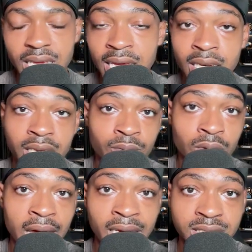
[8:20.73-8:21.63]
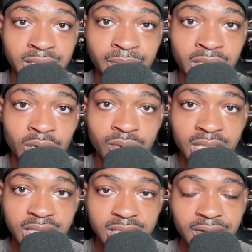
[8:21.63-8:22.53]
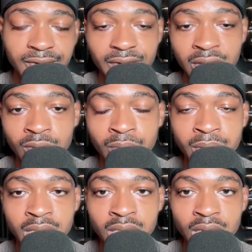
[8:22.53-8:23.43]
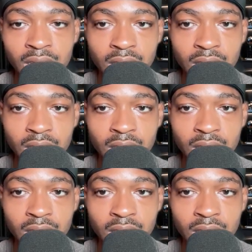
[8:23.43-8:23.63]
and it will actually be cohesive, it will be